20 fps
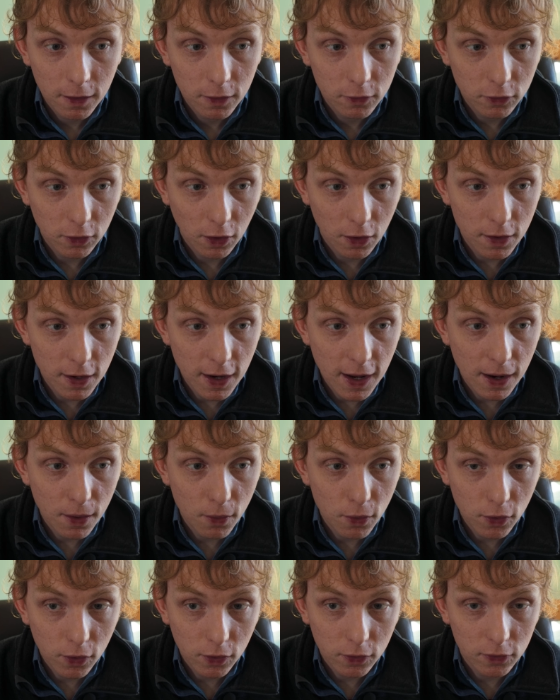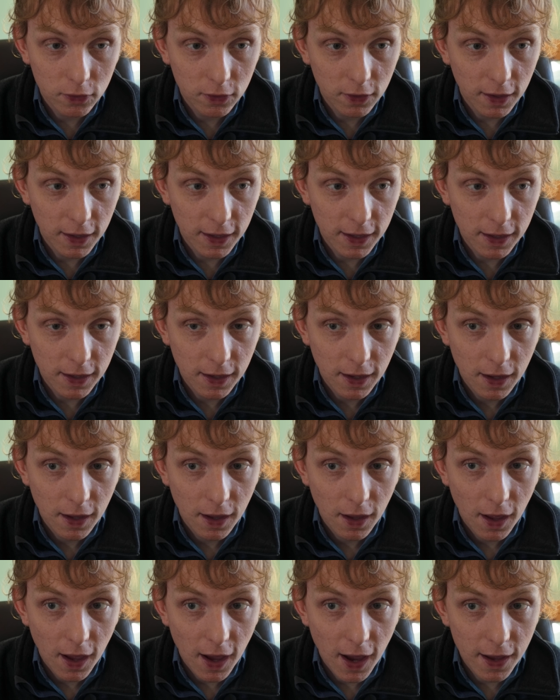So now you can see
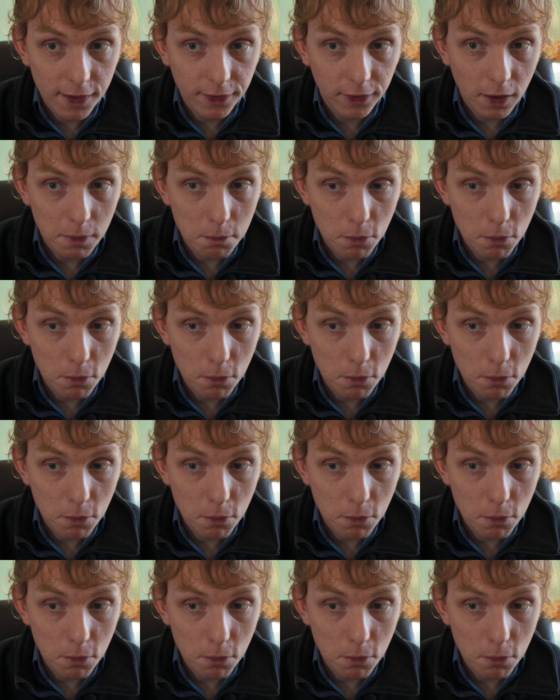as I